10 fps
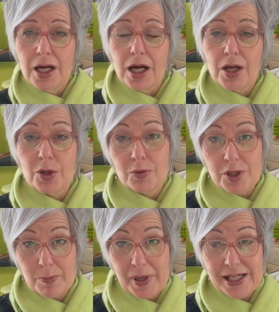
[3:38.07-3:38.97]
uh, that were
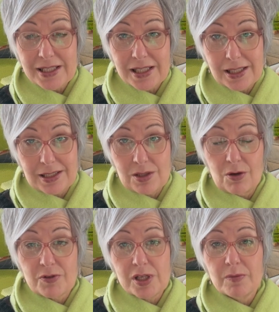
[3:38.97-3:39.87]
the basis
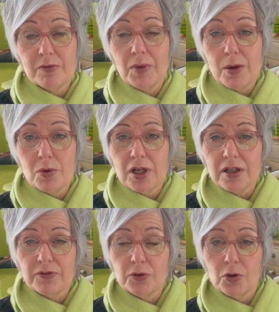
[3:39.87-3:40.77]
of some of my work
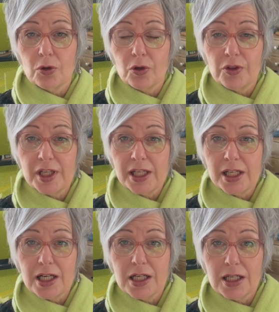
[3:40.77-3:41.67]
for
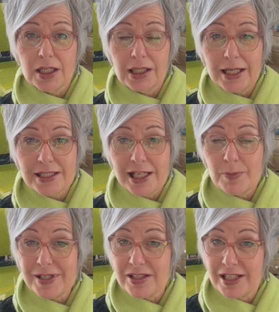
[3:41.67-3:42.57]
the uh,
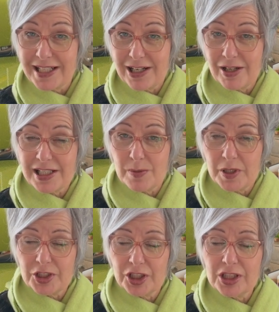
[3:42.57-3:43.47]
Landscape Inside Out
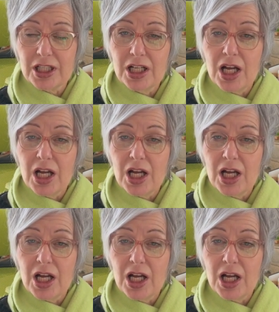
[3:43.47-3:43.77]
exhibition.